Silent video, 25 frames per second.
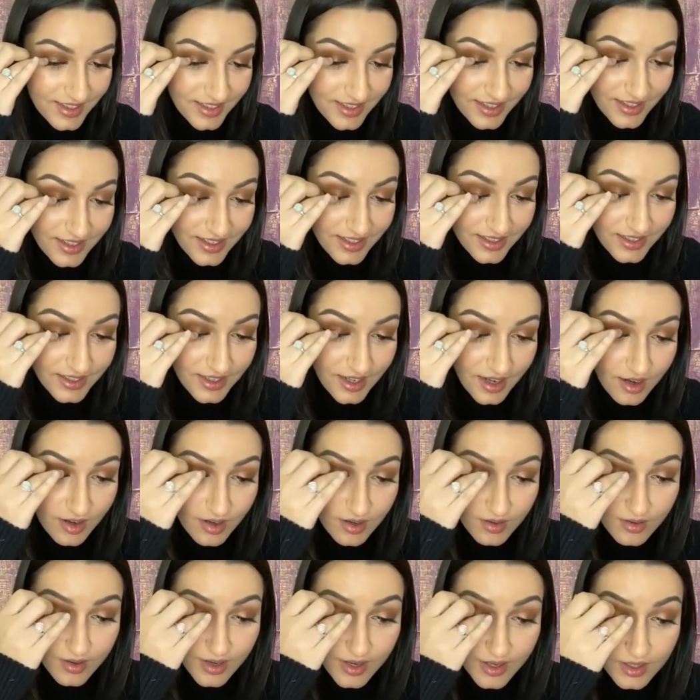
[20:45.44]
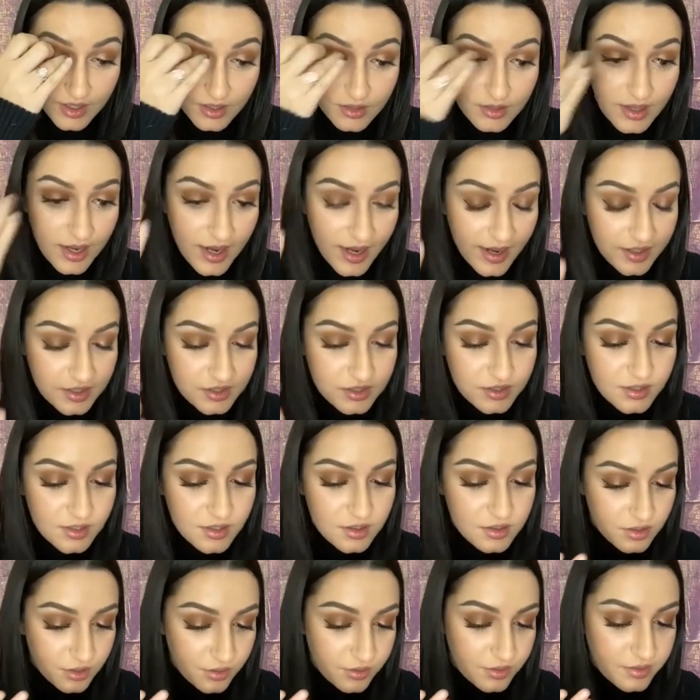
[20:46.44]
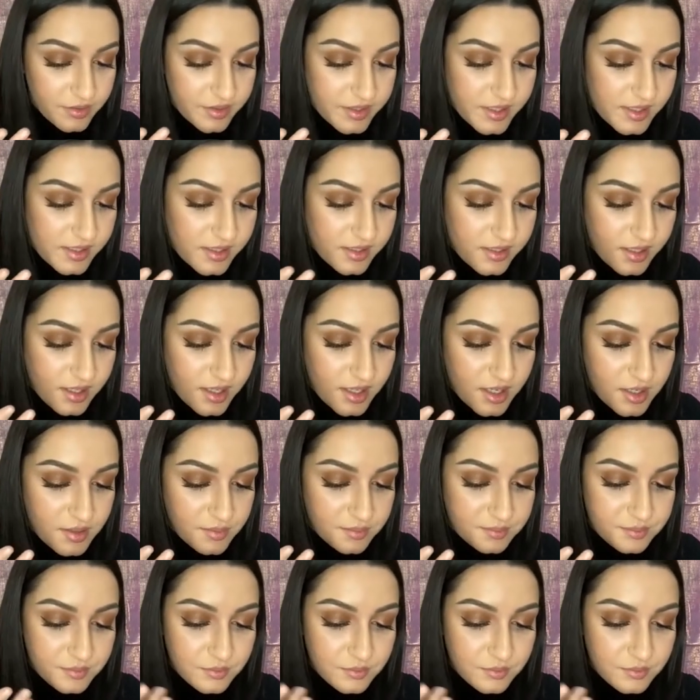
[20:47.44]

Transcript: And now I can actually thoroughly see